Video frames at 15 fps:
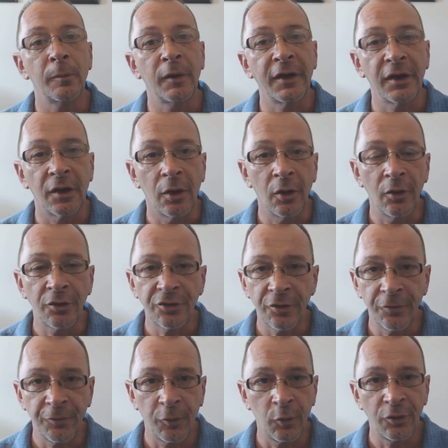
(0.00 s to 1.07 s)
But it
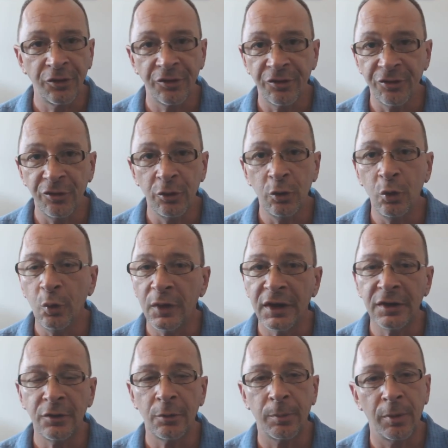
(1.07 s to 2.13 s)
also forces you
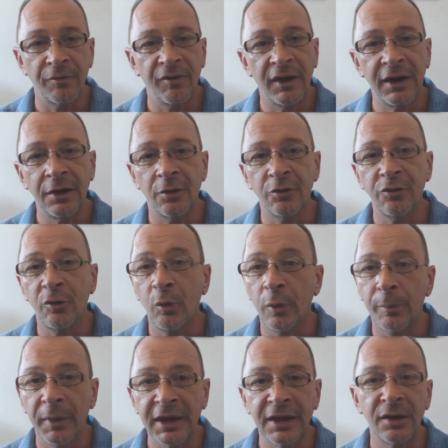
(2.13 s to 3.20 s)
and your provider to
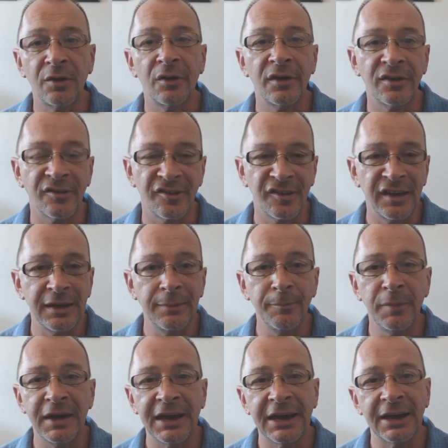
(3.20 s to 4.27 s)
remain on the
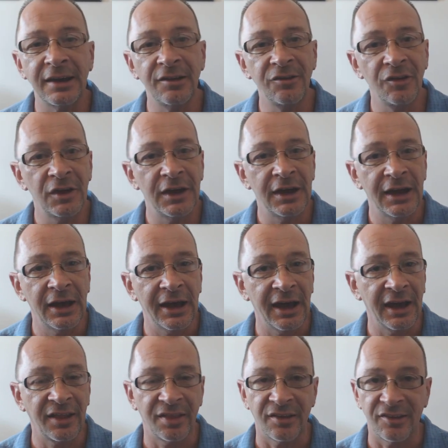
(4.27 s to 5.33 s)
same page
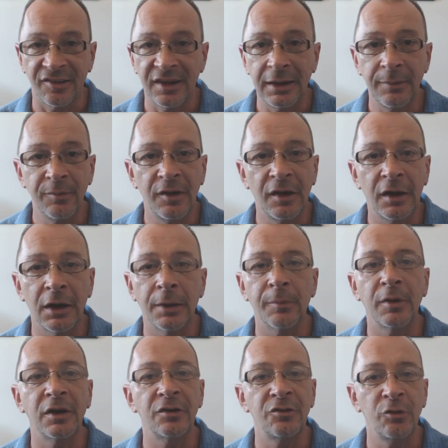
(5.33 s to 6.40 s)
at the same
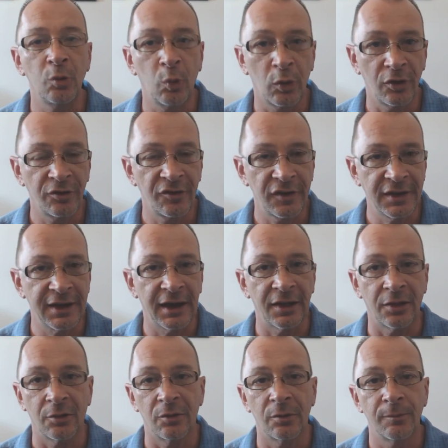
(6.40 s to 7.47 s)
time as you work
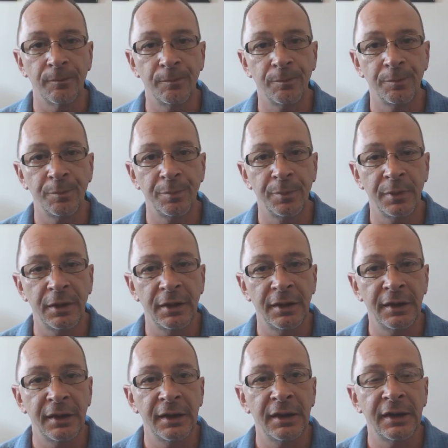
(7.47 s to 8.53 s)
together.
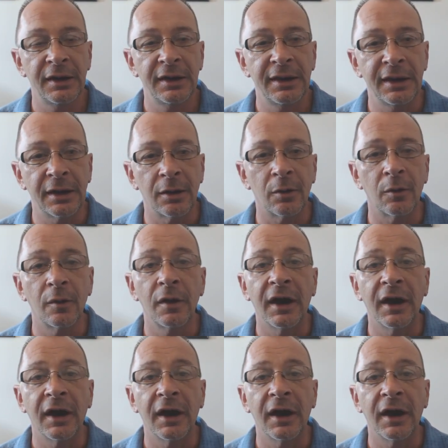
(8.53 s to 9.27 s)
Now,